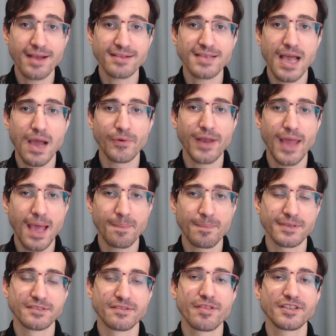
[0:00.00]
how it
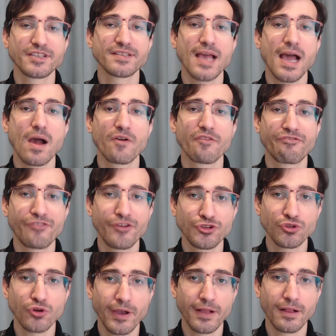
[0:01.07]
happens. This is how fish
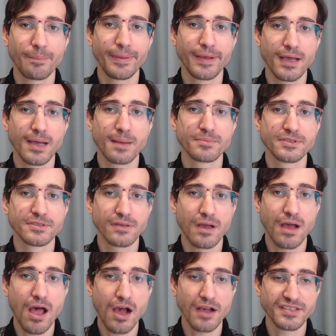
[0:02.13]
oil becomes
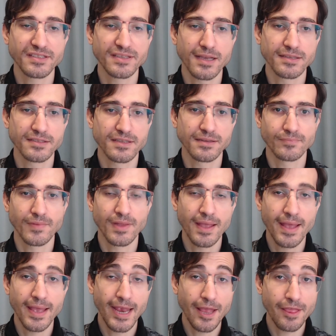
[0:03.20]
oxidized.
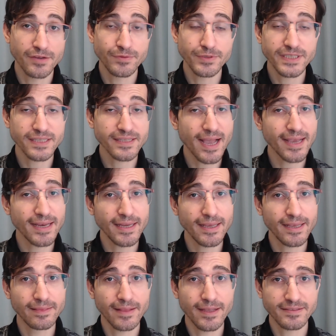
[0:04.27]
And there is a tiny
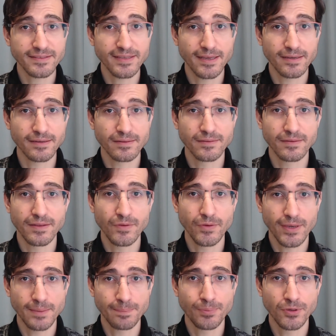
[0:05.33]
lesson you
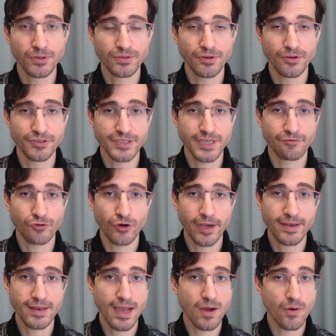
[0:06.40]
can put to yourself right
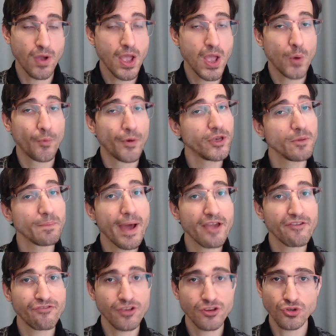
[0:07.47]
now. When you buy
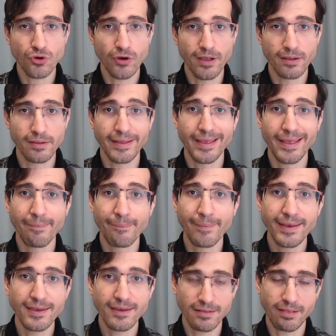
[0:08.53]
fish oil,
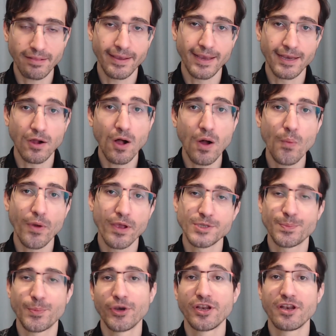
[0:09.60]
immediately and always put it in the